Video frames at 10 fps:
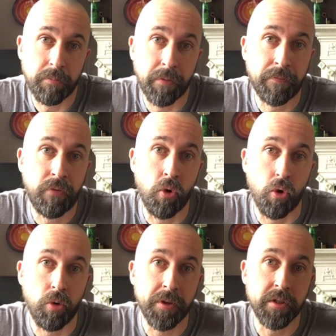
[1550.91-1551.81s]

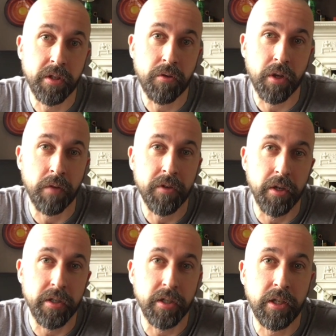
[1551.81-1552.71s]
before because I don't think I've done
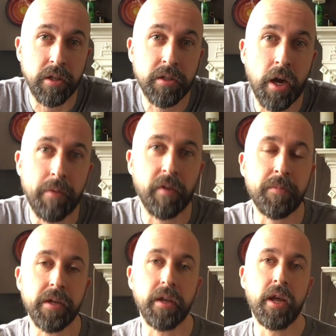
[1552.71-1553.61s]
it in the time I've
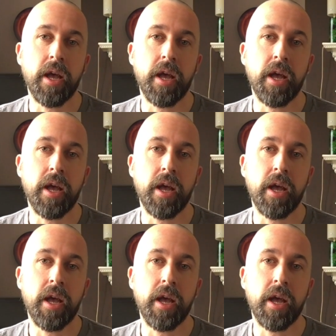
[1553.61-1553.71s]
been